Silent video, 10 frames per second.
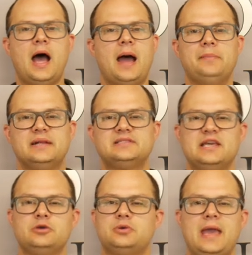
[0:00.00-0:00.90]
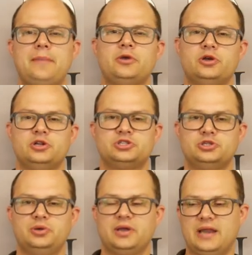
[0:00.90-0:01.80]
I'm not saying you can't be good at
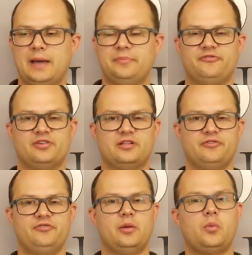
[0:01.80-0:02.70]
shooting and not be physically fit.